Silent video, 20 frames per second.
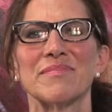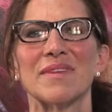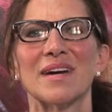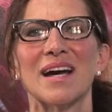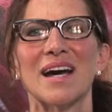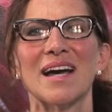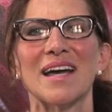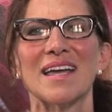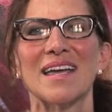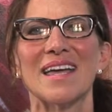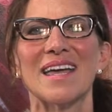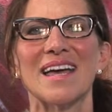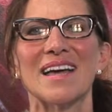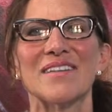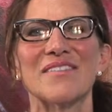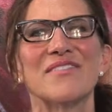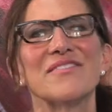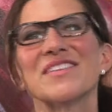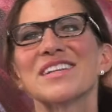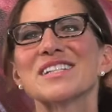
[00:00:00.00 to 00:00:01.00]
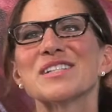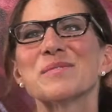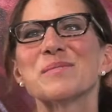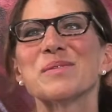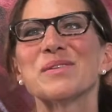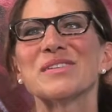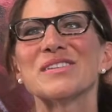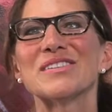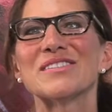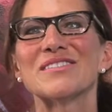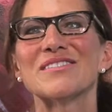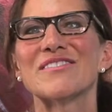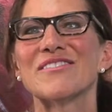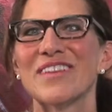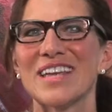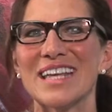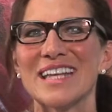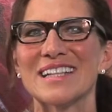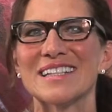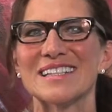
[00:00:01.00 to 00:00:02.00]
I had visible
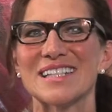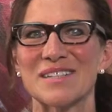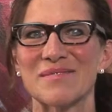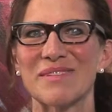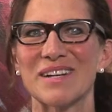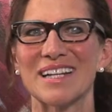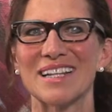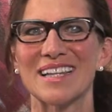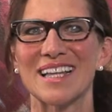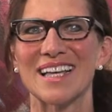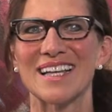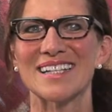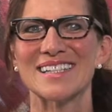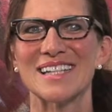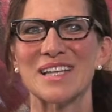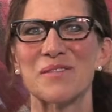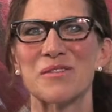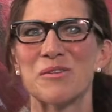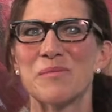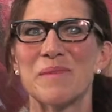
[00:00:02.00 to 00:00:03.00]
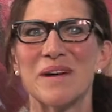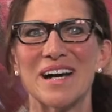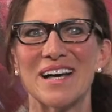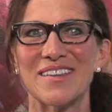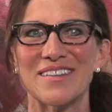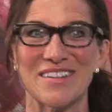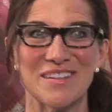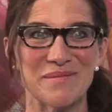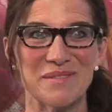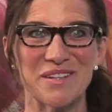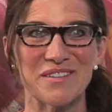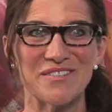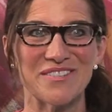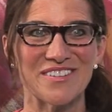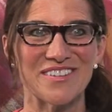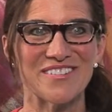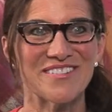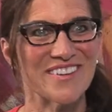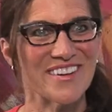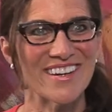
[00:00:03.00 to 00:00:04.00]
veins in my legs that were bothering me
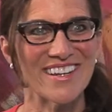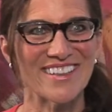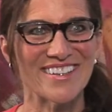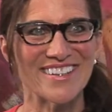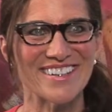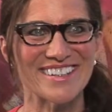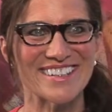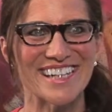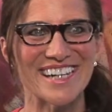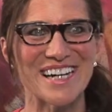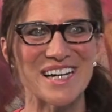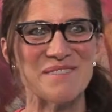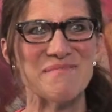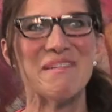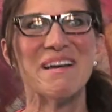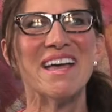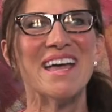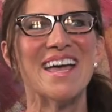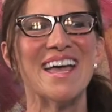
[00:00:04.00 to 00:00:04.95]
for a very long time,